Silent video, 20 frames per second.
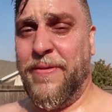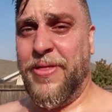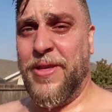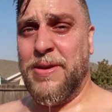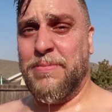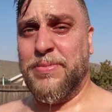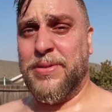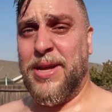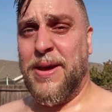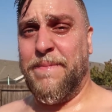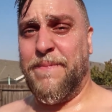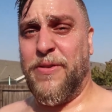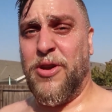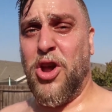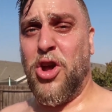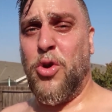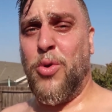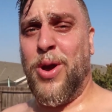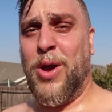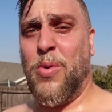thumbs up for a
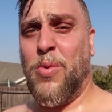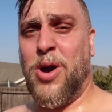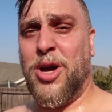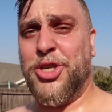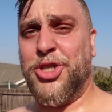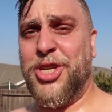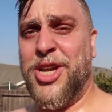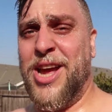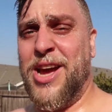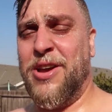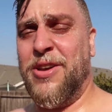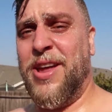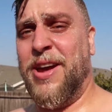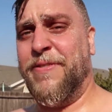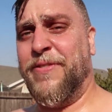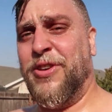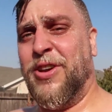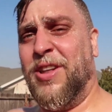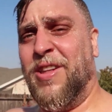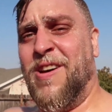quick wash down
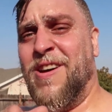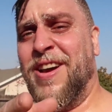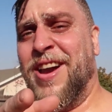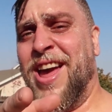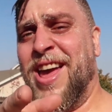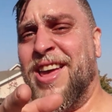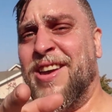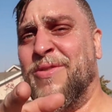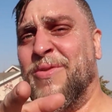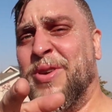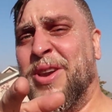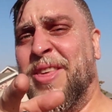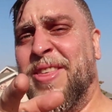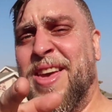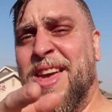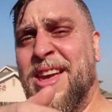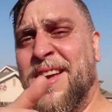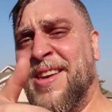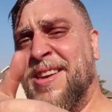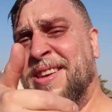after a long night. What do you
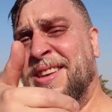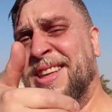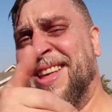think?